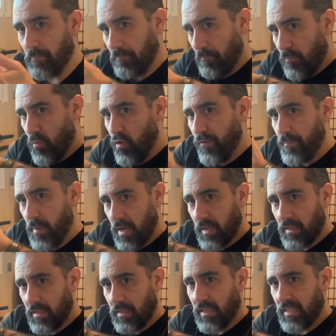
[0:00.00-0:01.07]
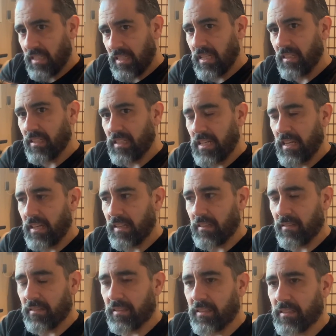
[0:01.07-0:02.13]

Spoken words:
movement, this tilting,